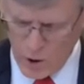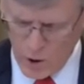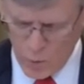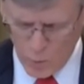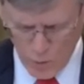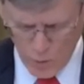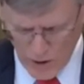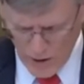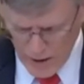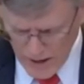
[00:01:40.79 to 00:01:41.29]

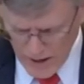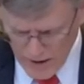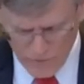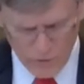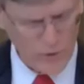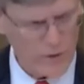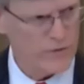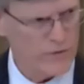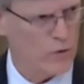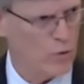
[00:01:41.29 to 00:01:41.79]

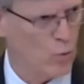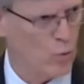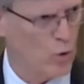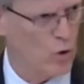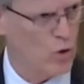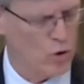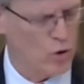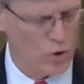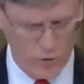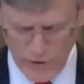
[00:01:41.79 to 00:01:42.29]
wherever in the
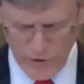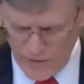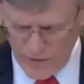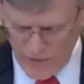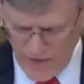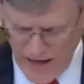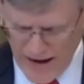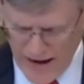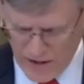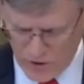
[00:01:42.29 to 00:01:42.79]
world
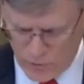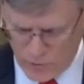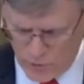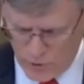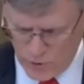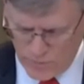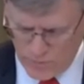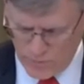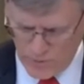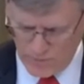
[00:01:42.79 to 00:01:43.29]
that
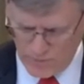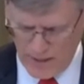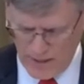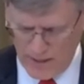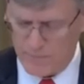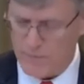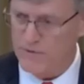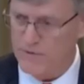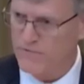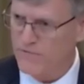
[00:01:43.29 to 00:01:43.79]
group may
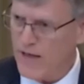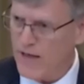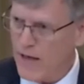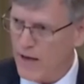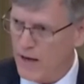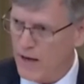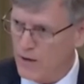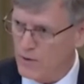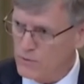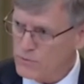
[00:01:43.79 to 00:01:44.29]
be
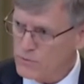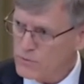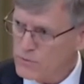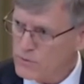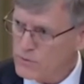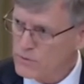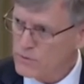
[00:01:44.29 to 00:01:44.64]
found,